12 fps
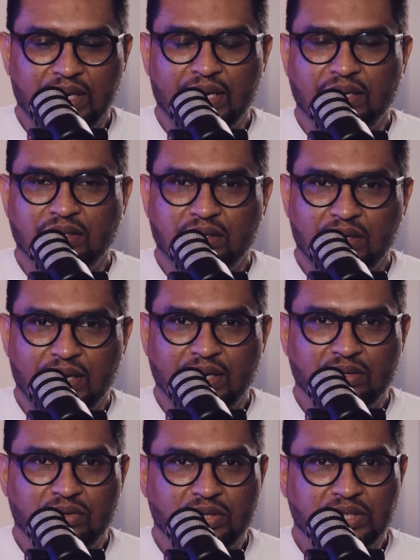and
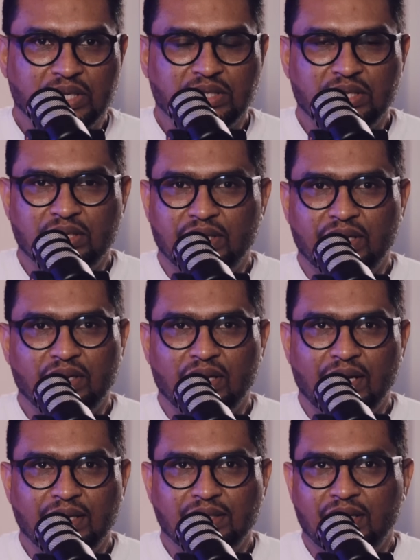and rejection they
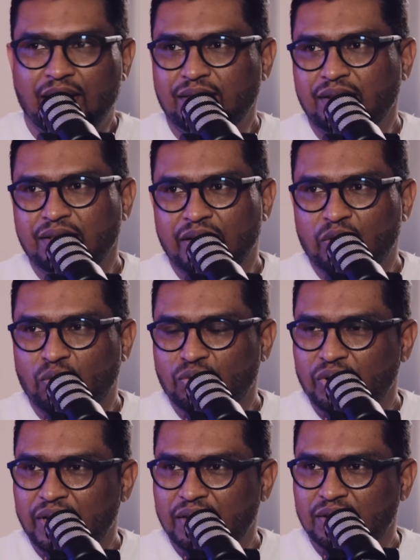i, I think they go
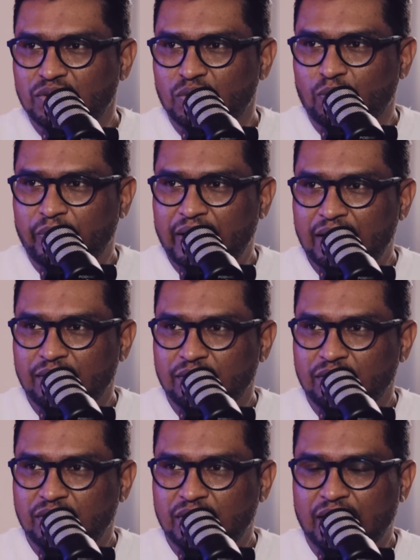together so well
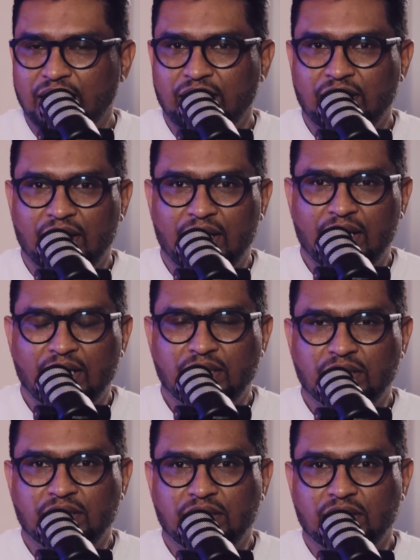right and